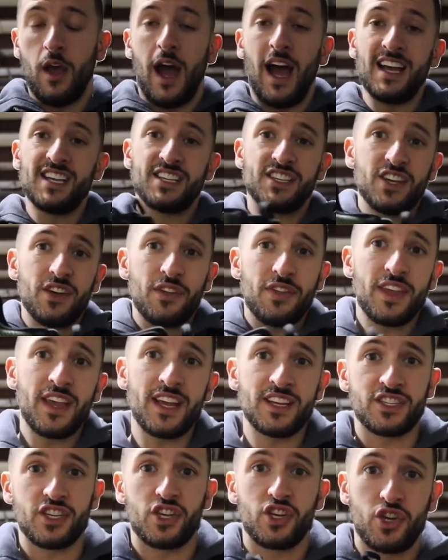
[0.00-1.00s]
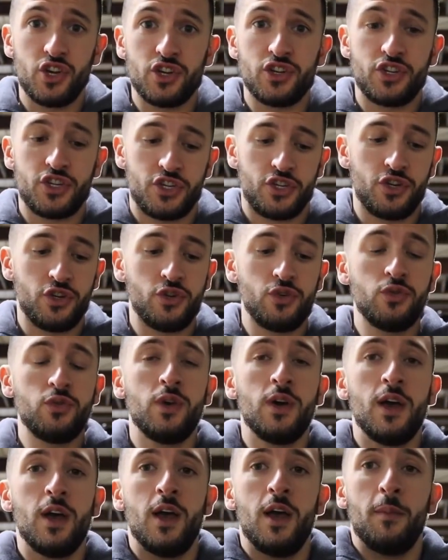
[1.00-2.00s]
I still think it's a good
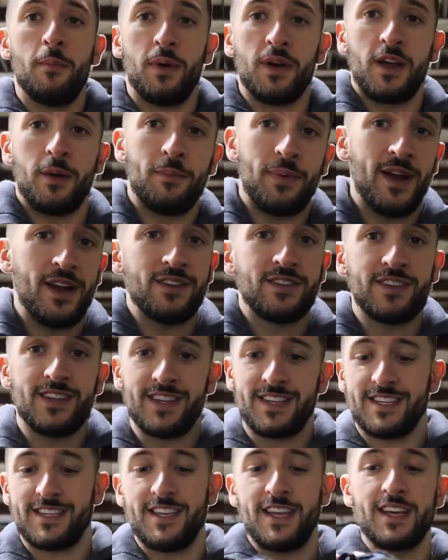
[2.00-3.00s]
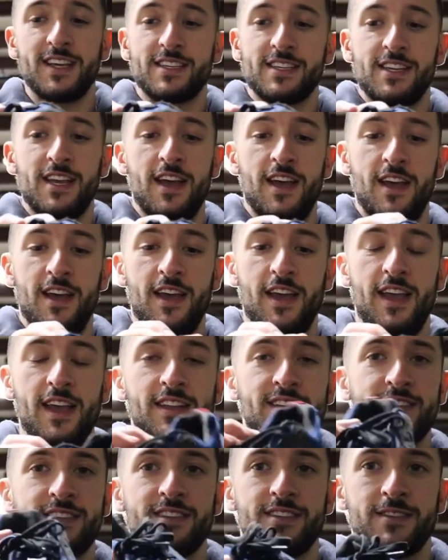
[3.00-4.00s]
shoe, but compared to the 6,
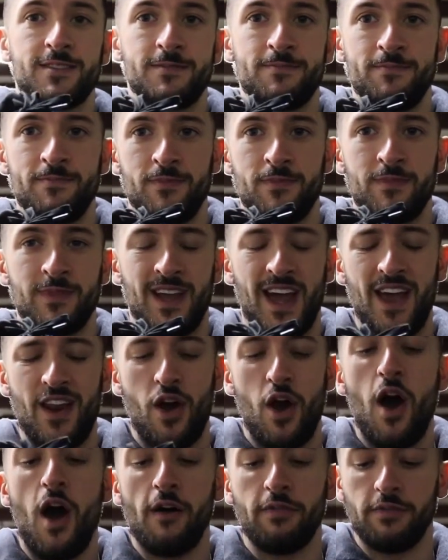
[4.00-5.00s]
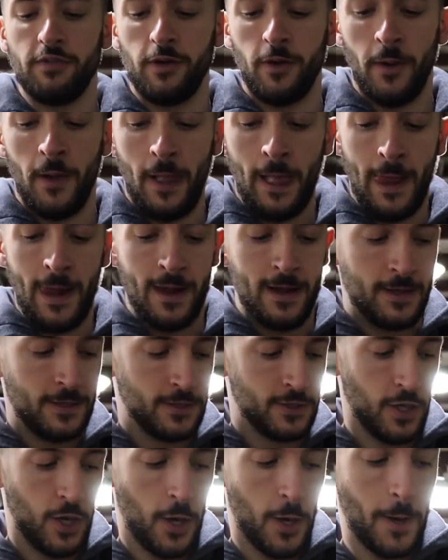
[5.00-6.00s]
it's kind of awful.
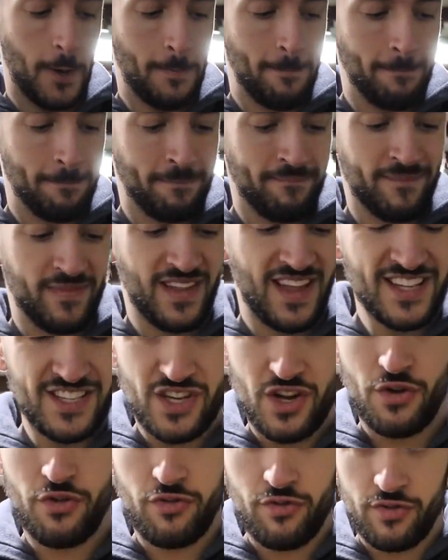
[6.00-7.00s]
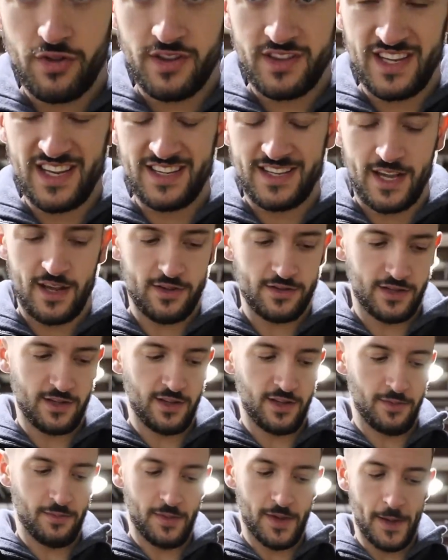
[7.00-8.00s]
So let's go through the details a
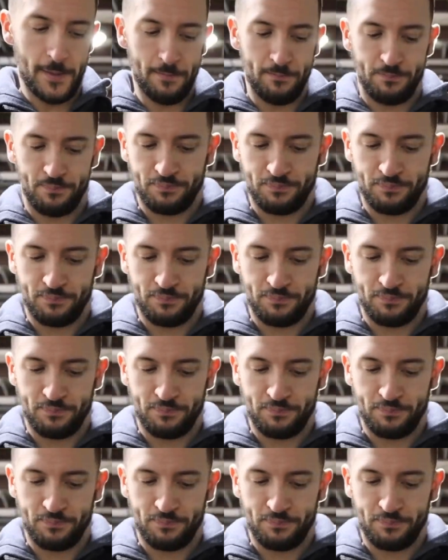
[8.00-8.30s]
little bit.